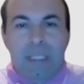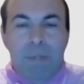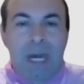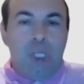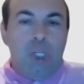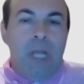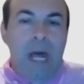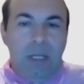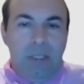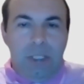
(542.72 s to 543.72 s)
much
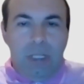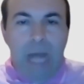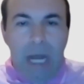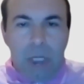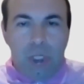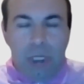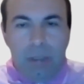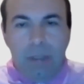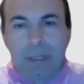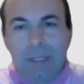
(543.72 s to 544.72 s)
larger, larger
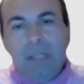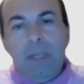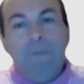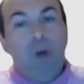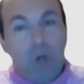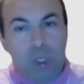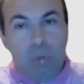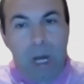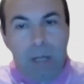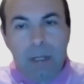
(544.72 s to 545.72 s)
than the
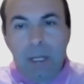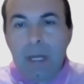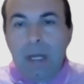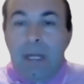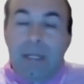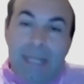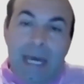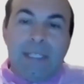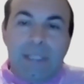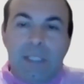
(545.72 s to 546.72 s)
4G one. And
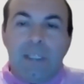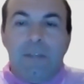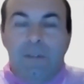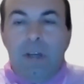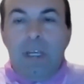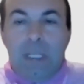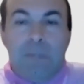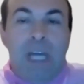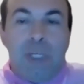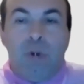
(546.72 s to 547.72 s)
thus it's, very,
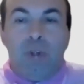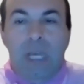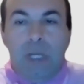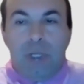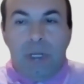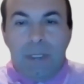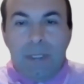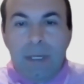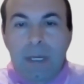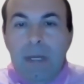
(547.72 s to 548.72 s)
it's much more dangerous.
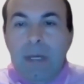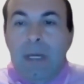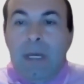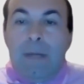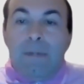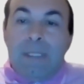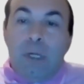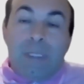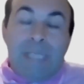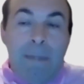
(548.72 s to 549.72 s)
Uh,
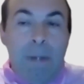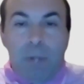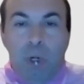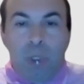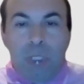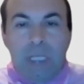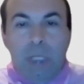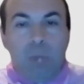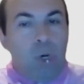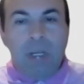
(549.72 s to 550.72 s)
so some approaches
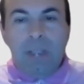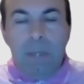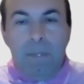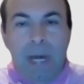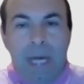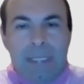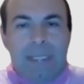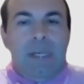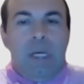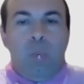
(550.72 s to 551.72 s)
that work in the past
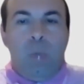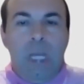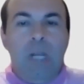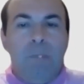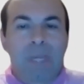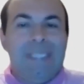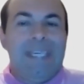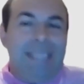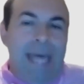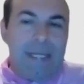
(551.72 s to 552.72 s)
will miss
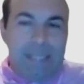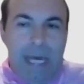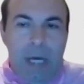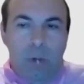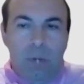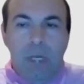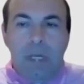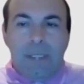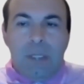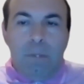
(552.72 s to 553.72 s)
attacks now.
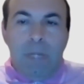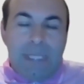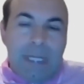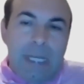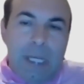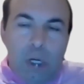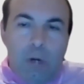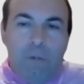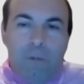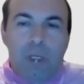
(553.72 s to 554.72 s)
So basically, you
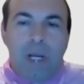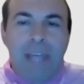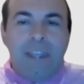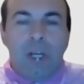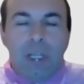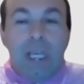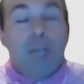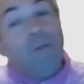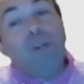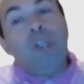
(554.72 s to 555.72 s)
know, for the right
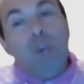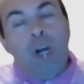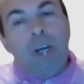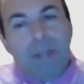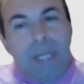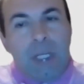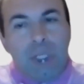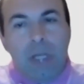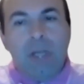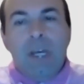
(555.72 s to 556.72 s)
architecture for the new
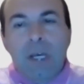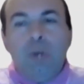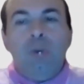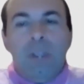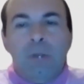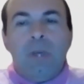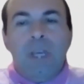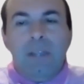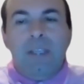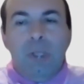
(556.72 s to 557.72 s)
architecture, you need to
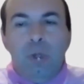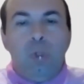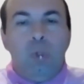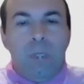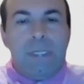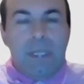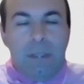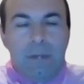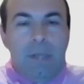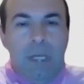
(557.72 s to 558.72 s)
get the new tool
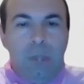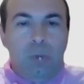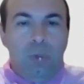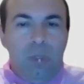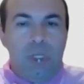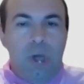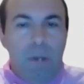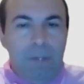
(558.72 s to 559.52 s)
set uh, to do the job.